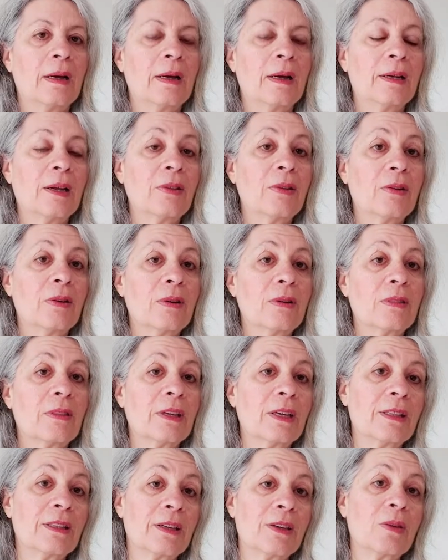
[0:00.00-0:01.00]
Another
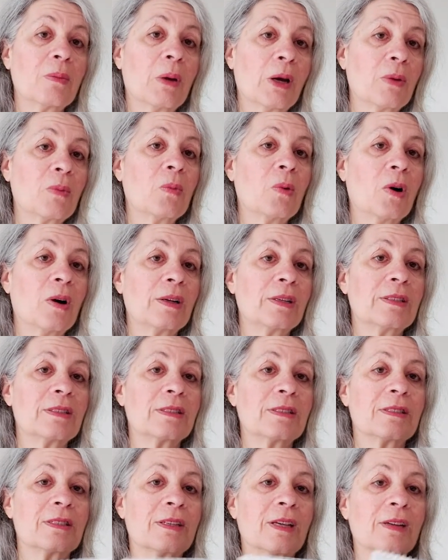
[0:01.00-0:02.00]
thing that you might want
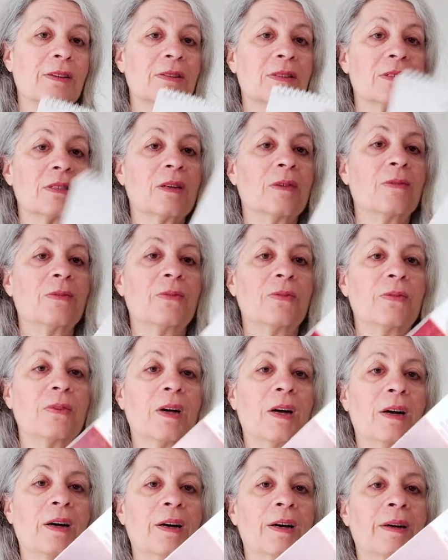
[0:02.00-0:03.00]
is to get yourself
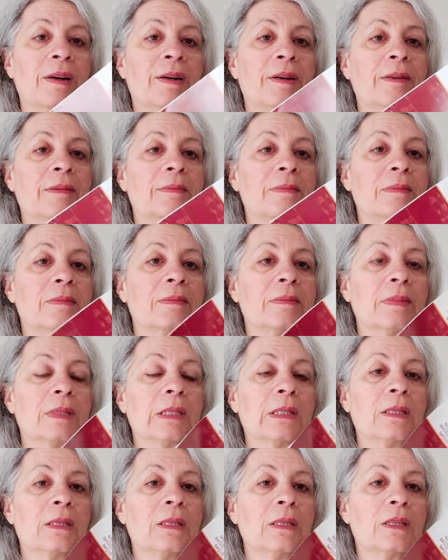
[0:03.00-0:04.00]
a
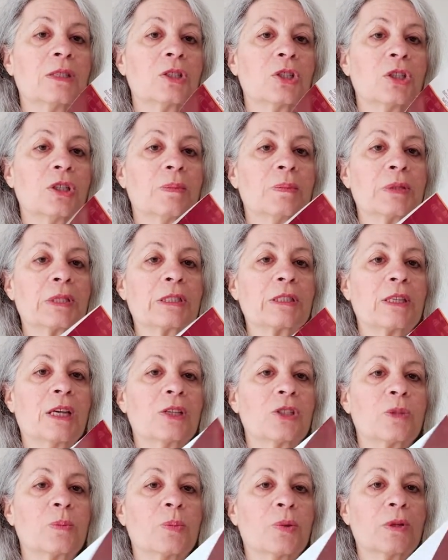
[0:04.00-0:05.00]
cheap
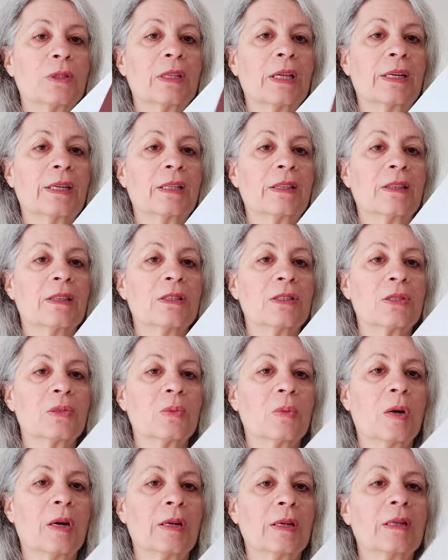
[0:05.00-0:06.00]
sketchbook like this
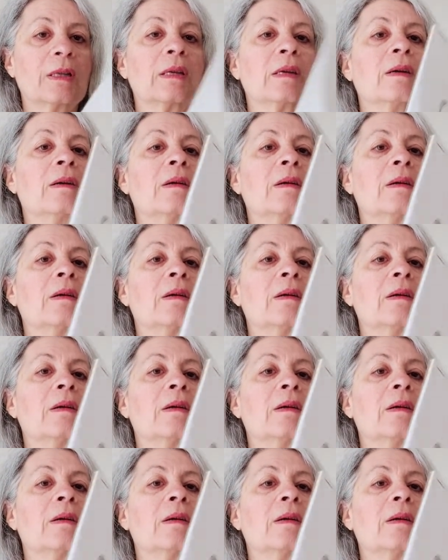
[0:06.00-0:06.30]
one